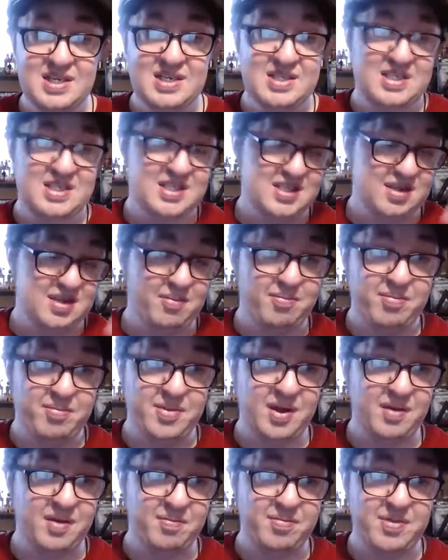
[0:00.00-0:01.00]
she does
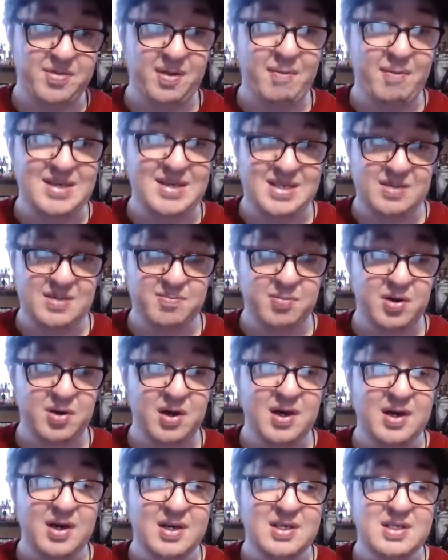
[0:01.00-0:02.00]
the magic
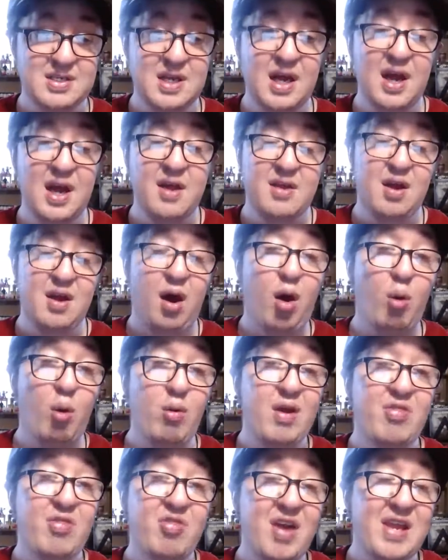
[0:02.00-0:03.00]
books. The
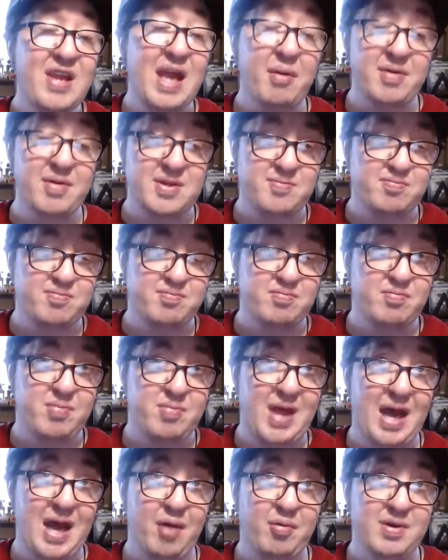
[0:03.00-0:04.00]
only thing
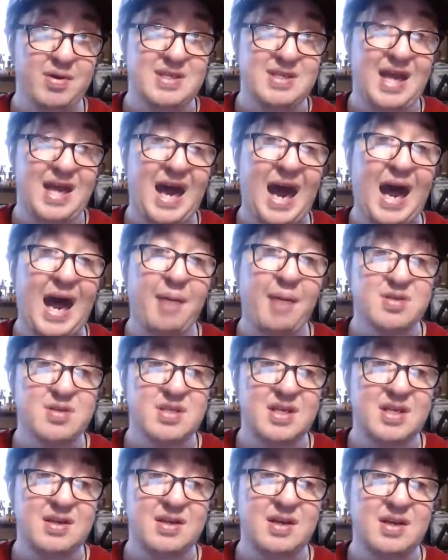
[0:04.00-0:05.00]
that was
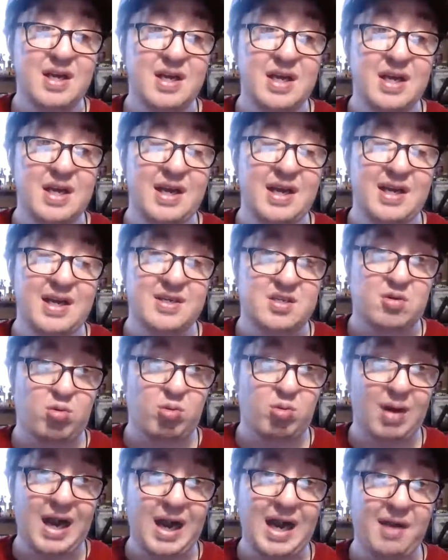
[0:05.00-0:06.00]
absent is
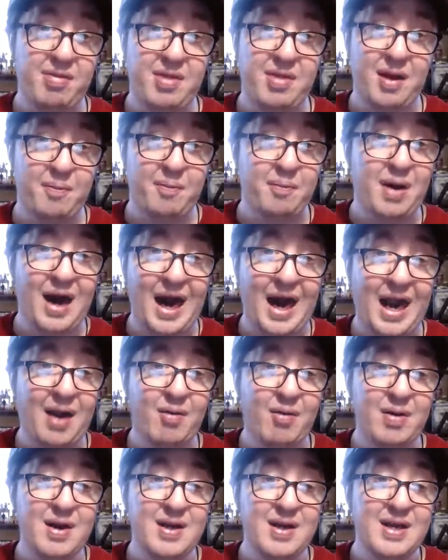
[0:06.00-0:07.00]
Grant, the
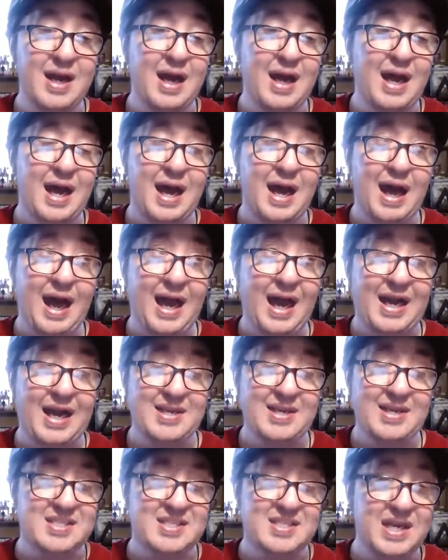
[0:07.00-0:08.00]
pirate.
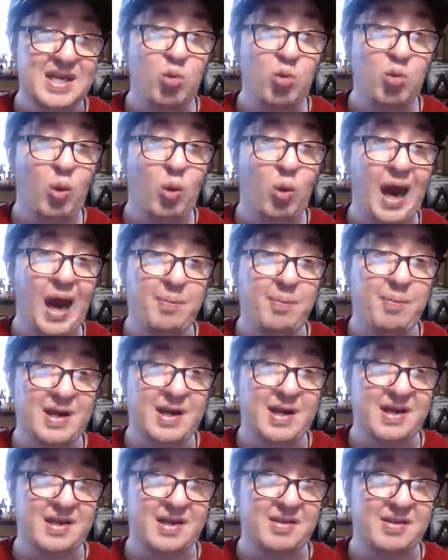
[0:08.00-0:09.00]
I could see
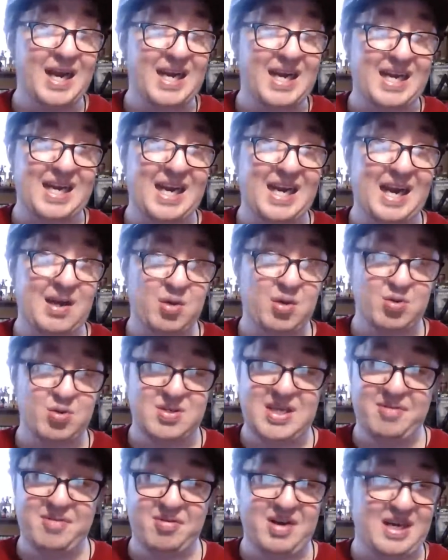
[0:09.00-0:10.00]
why, because
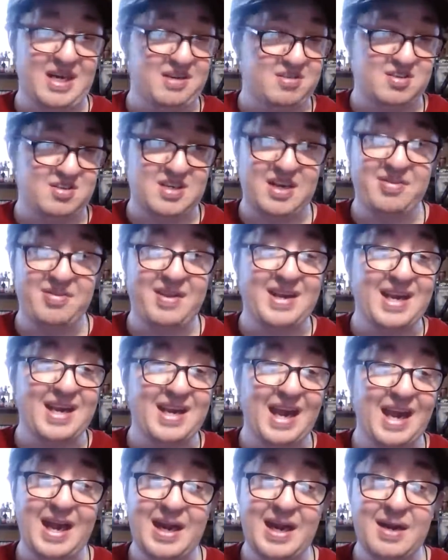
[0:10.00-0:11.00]
that character was never
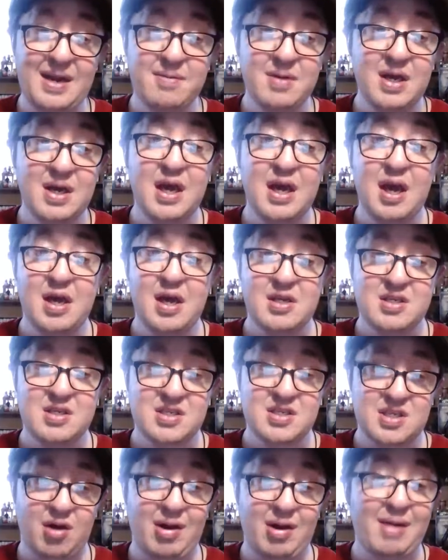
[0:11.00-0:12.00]
interesting in the game.
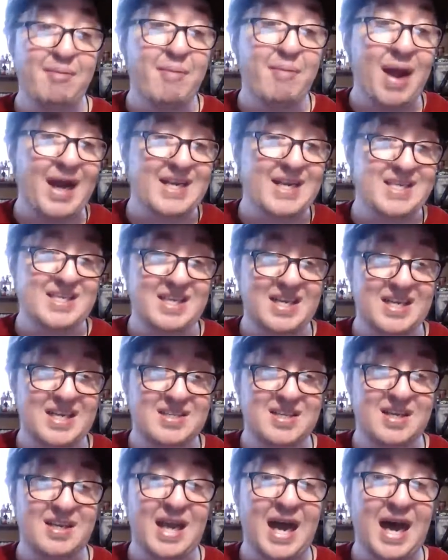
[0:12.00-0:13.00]
So it
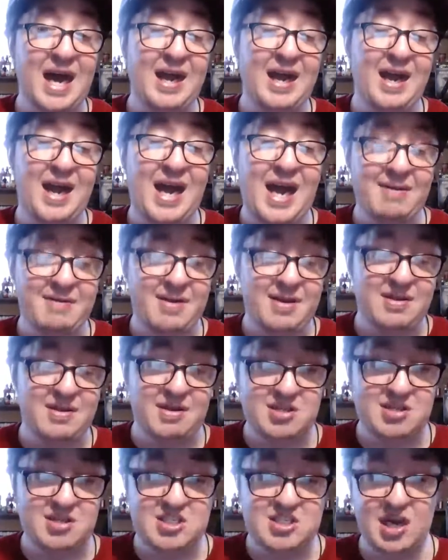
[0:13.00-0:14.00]
makes sense to not
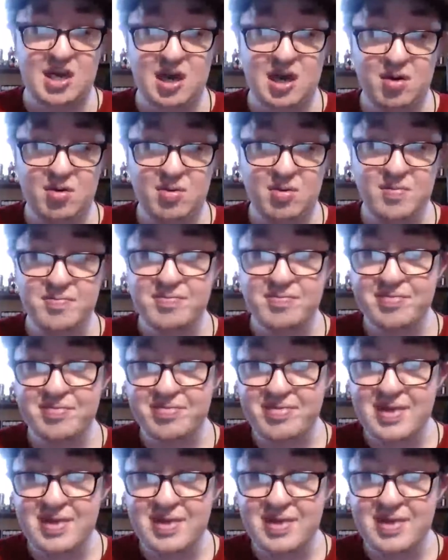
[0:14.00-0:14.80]
have it in the show,